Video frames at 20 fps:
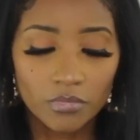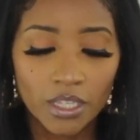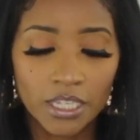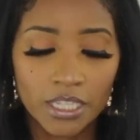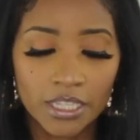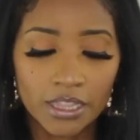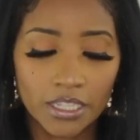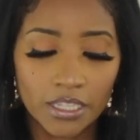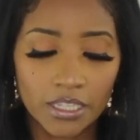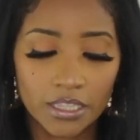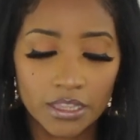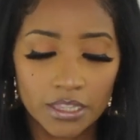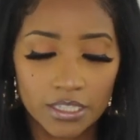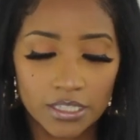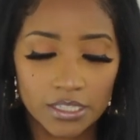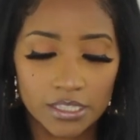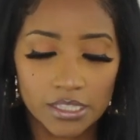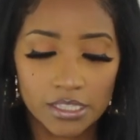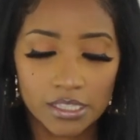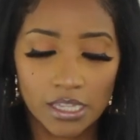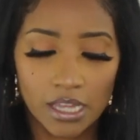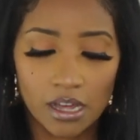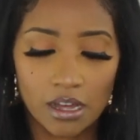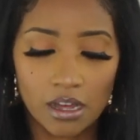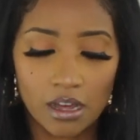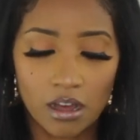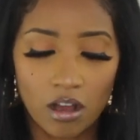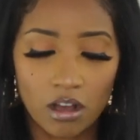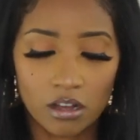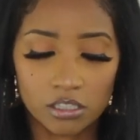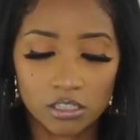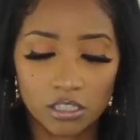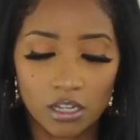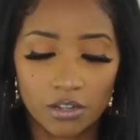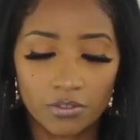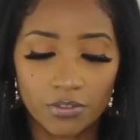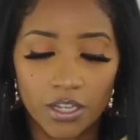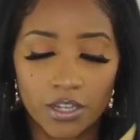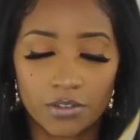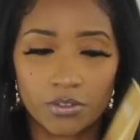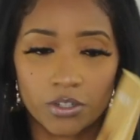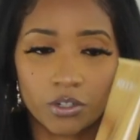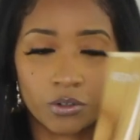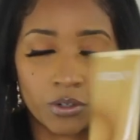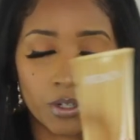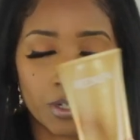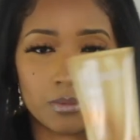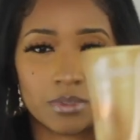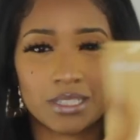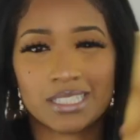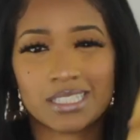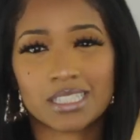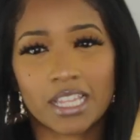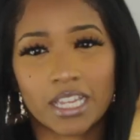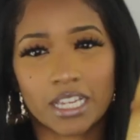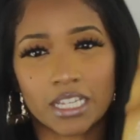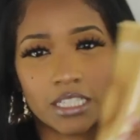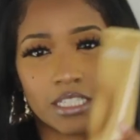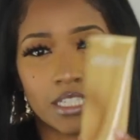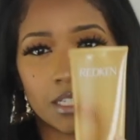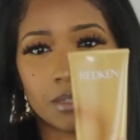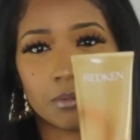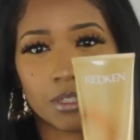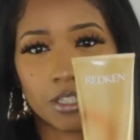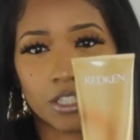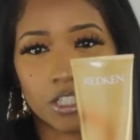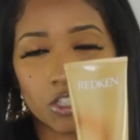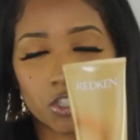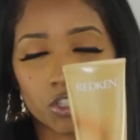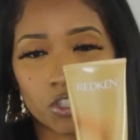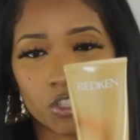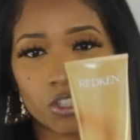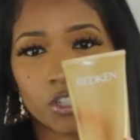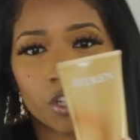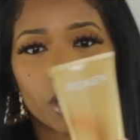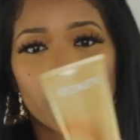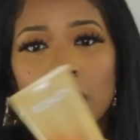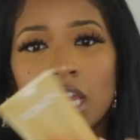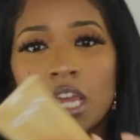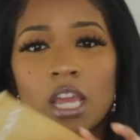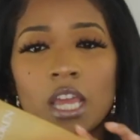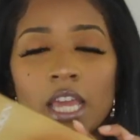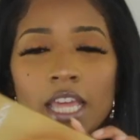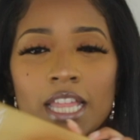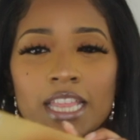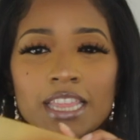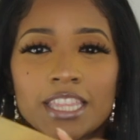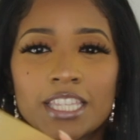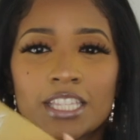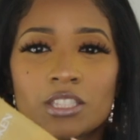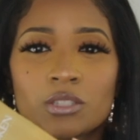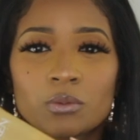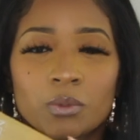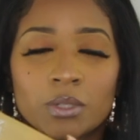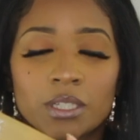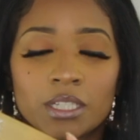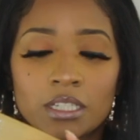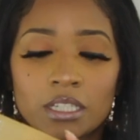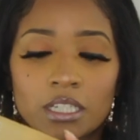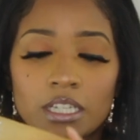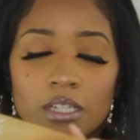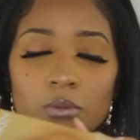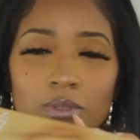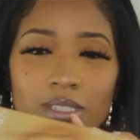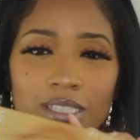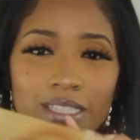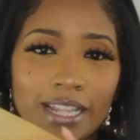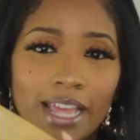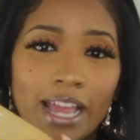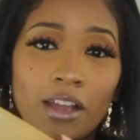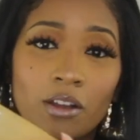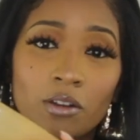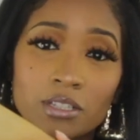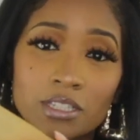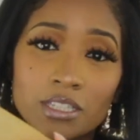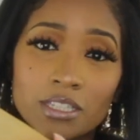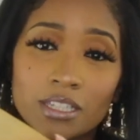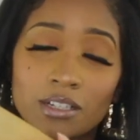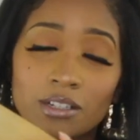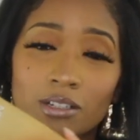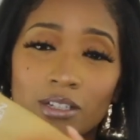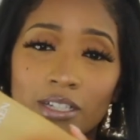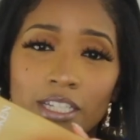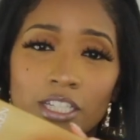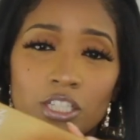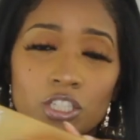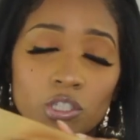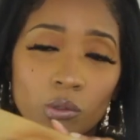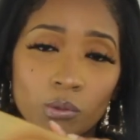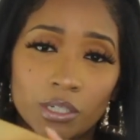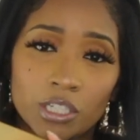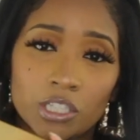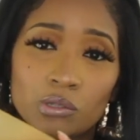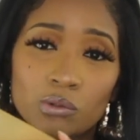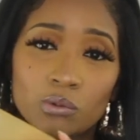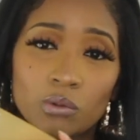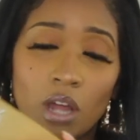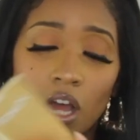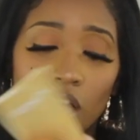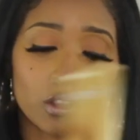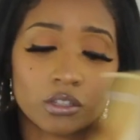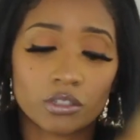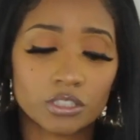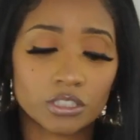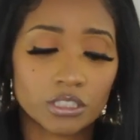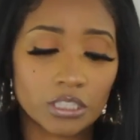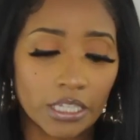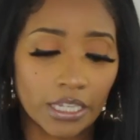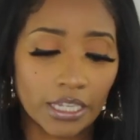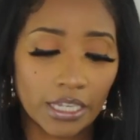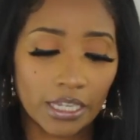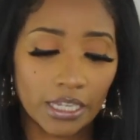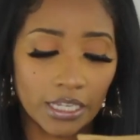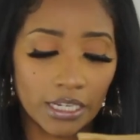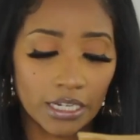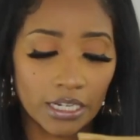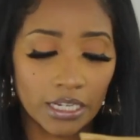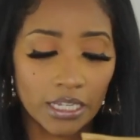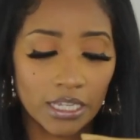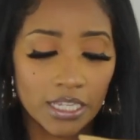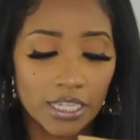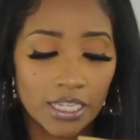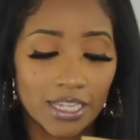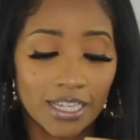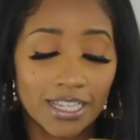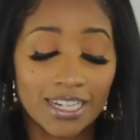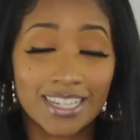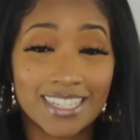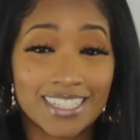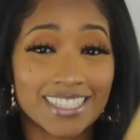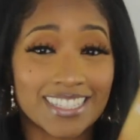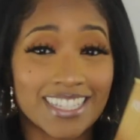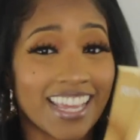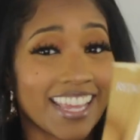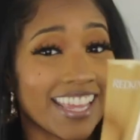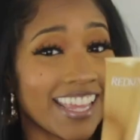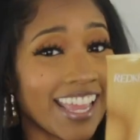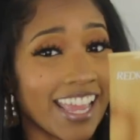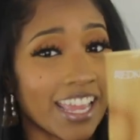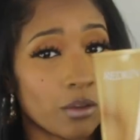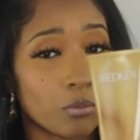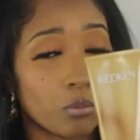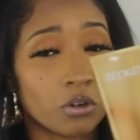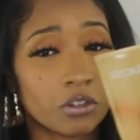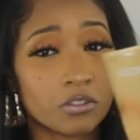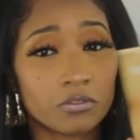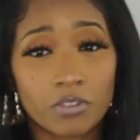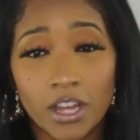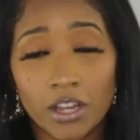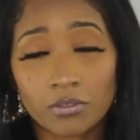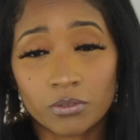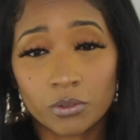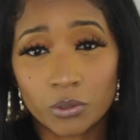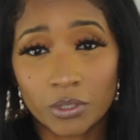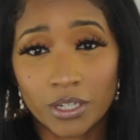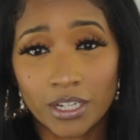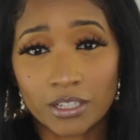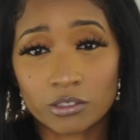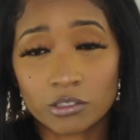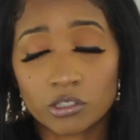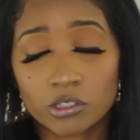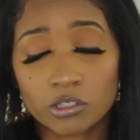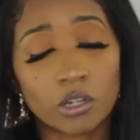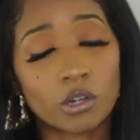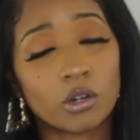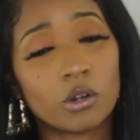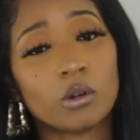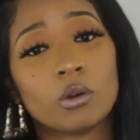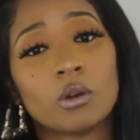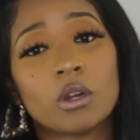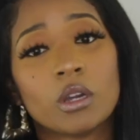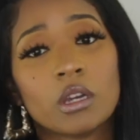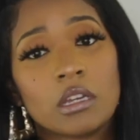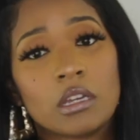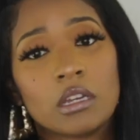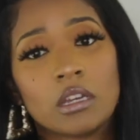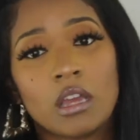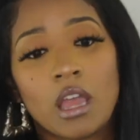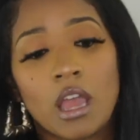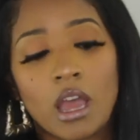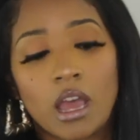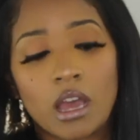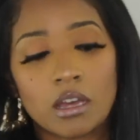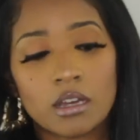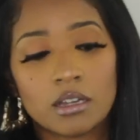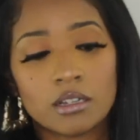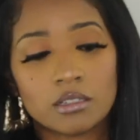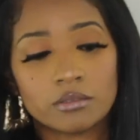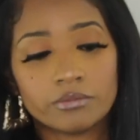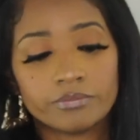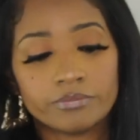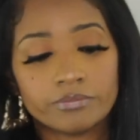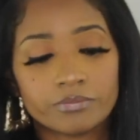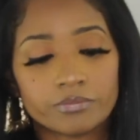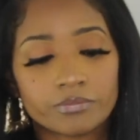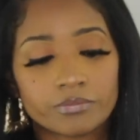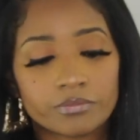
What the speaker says: And then this All-Stop Heavy Cream, this is like a deep conditioner. And this one, it was not on sale, it is $22, and it is a 8.5 fluid ounce. So I